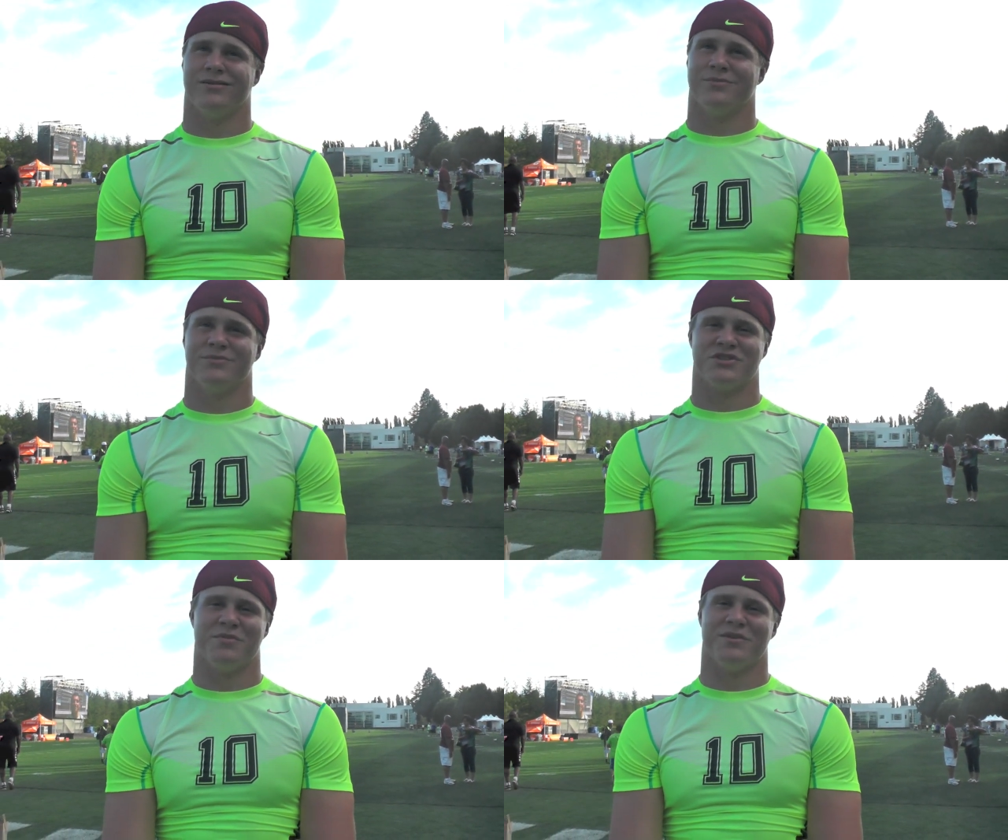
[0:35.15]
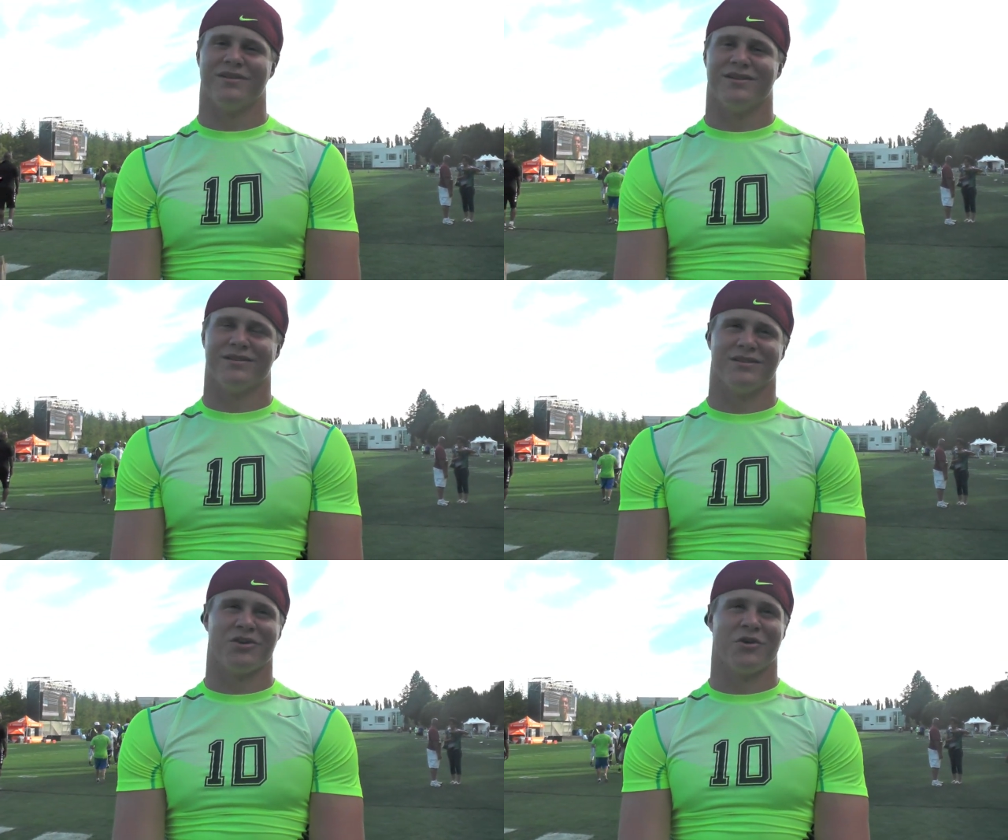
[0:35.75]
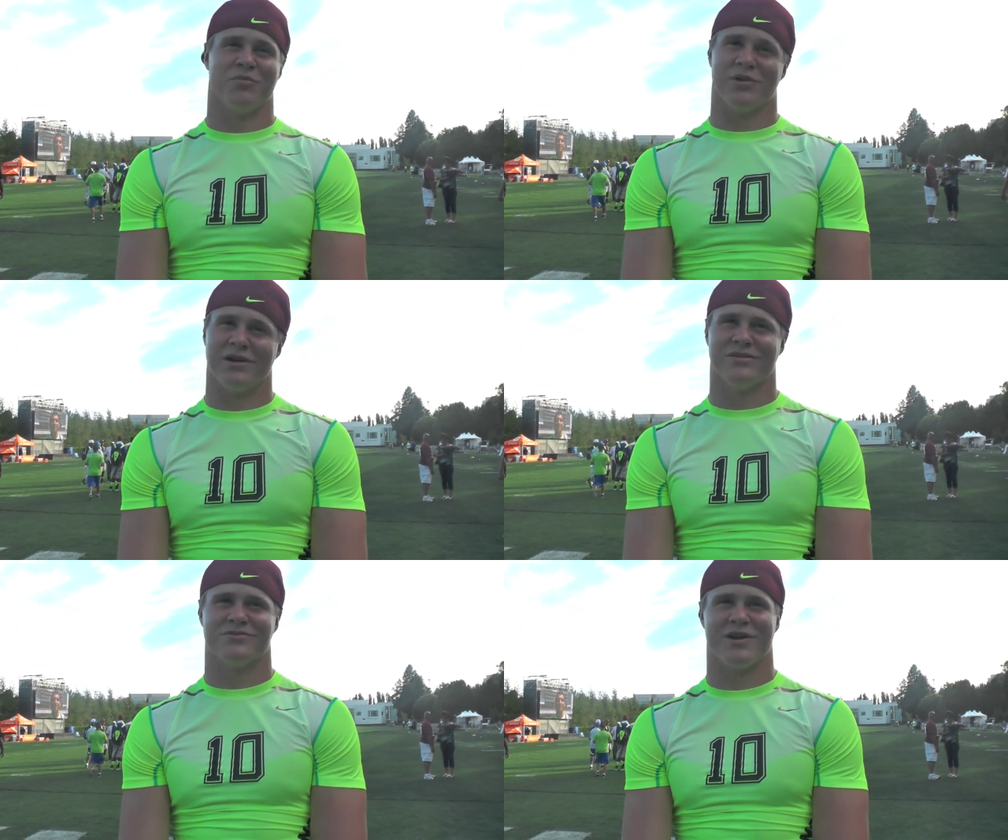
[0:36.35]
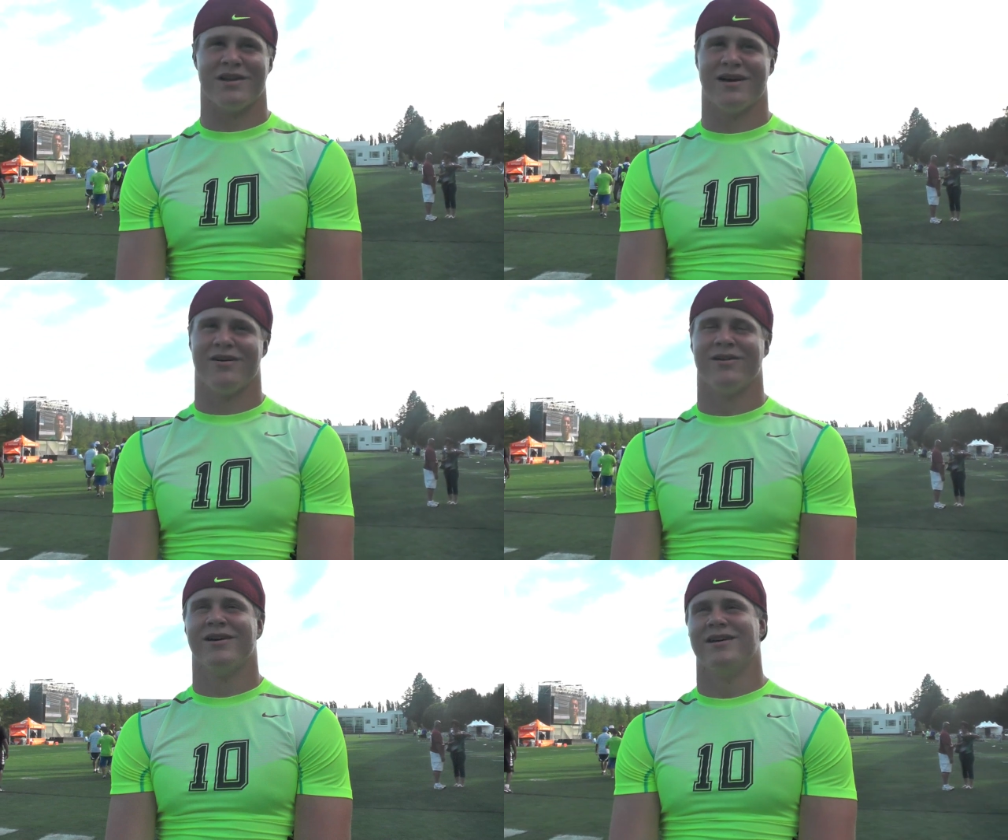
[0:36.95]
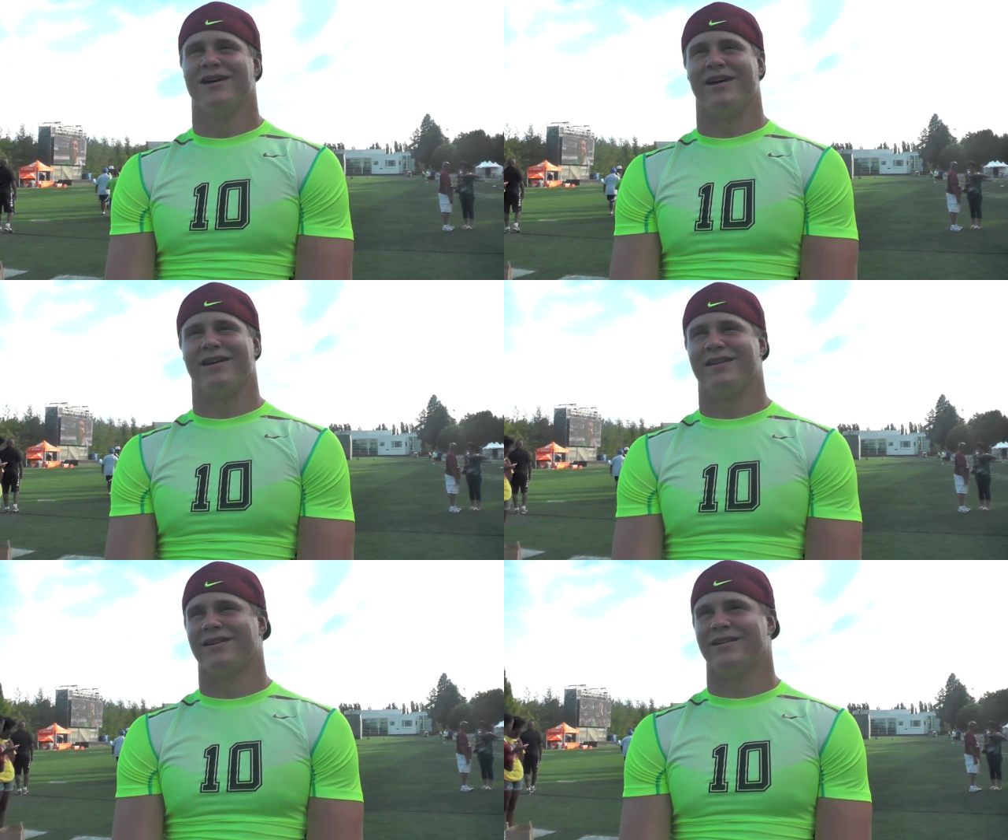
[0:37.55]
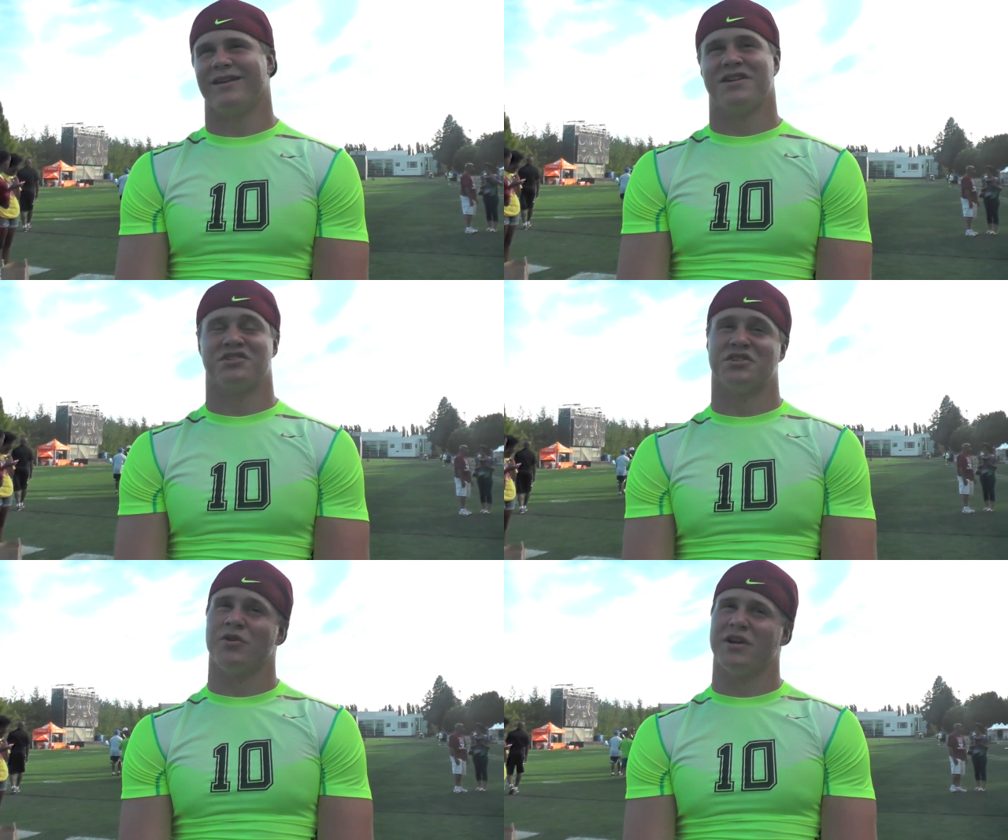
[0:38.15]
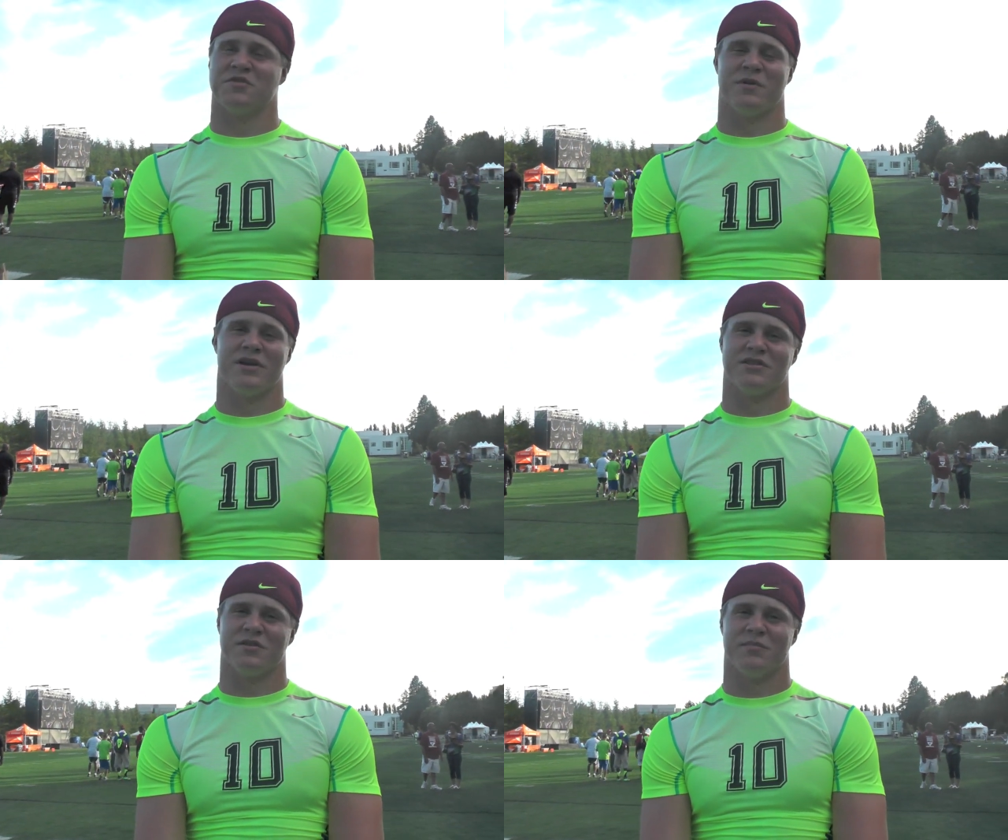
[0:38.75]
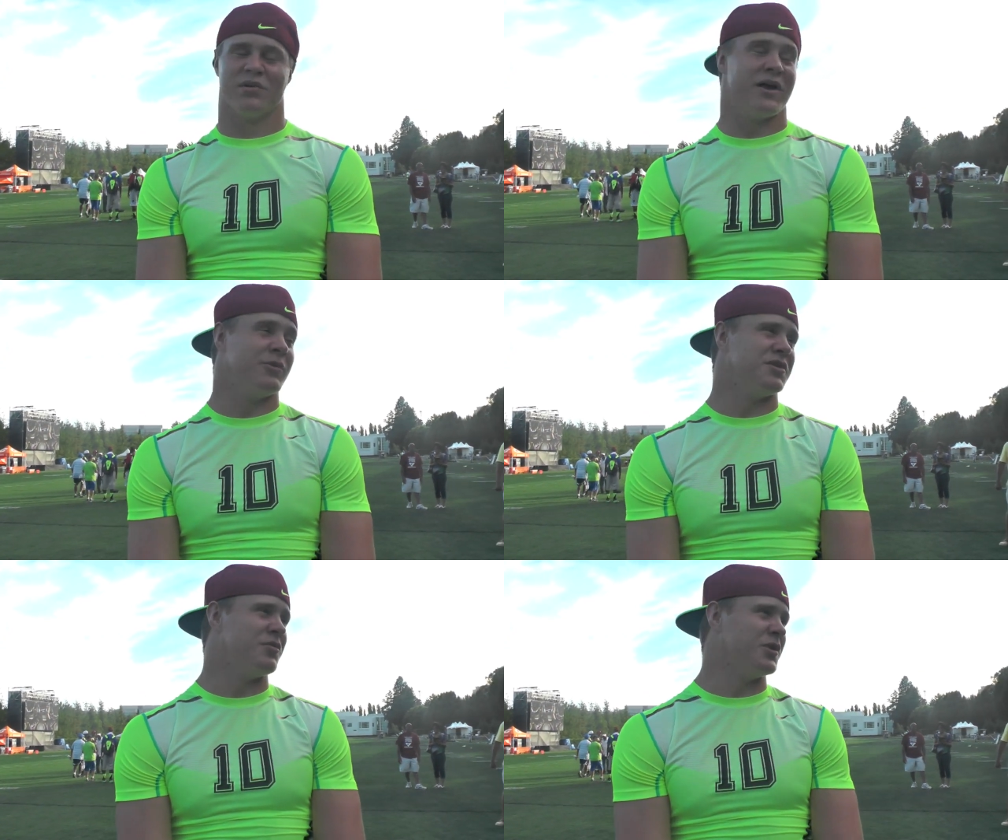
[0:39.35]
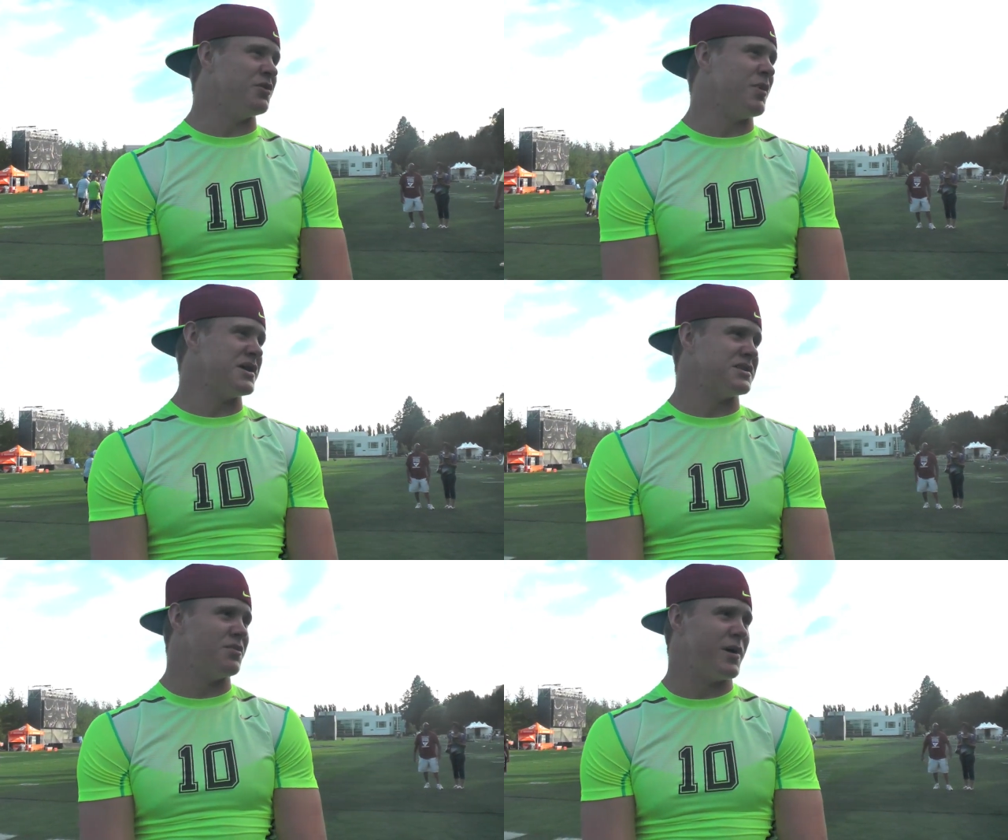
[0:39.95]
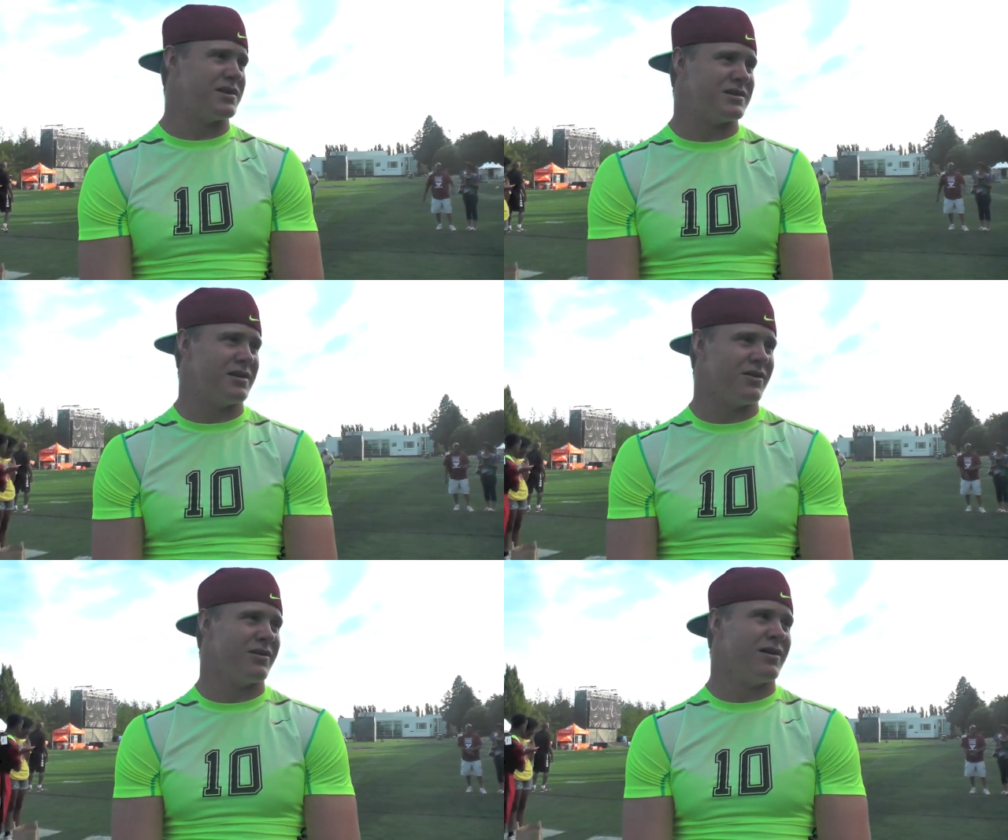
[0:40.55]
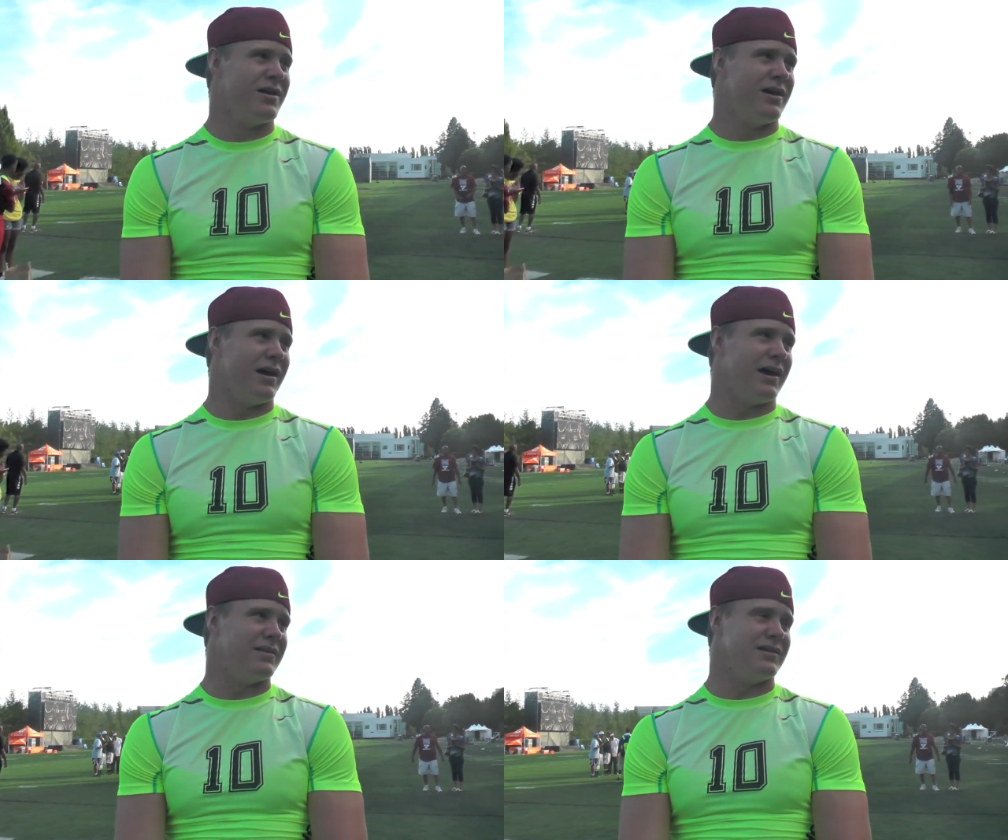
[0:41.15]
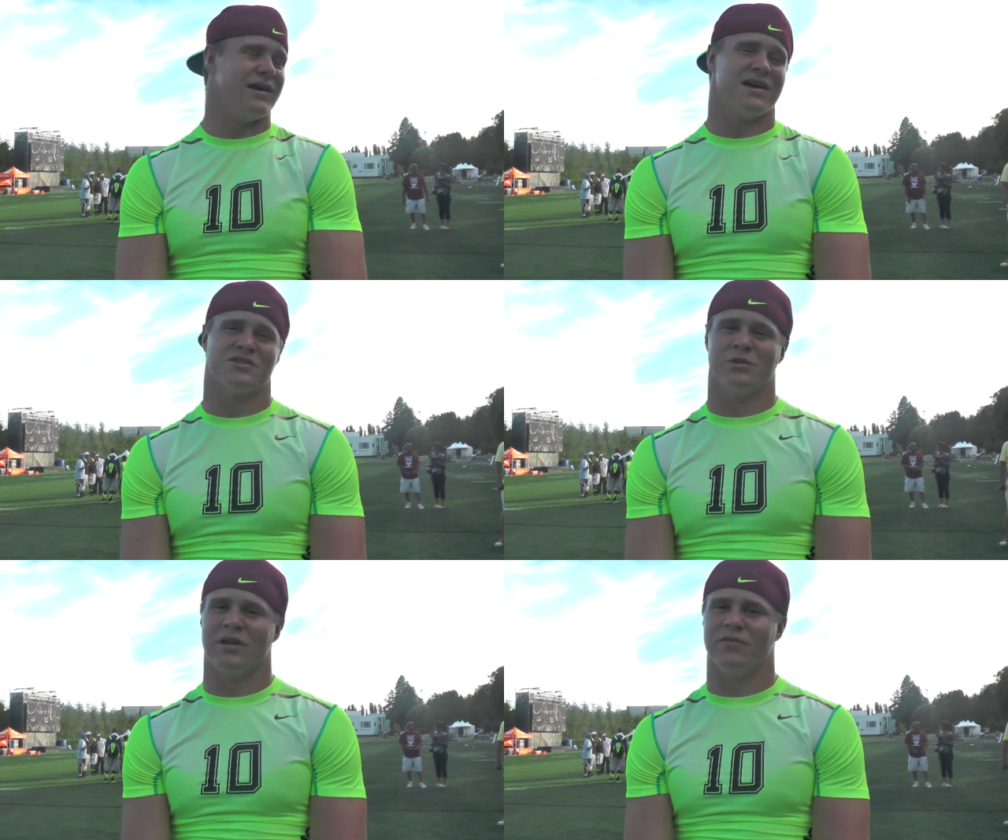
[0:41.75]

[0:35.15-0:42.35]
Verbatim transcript: um, some of the, the, current players right now, and yeah, it's just a great experience and playing with, with with the best of the best here at the high school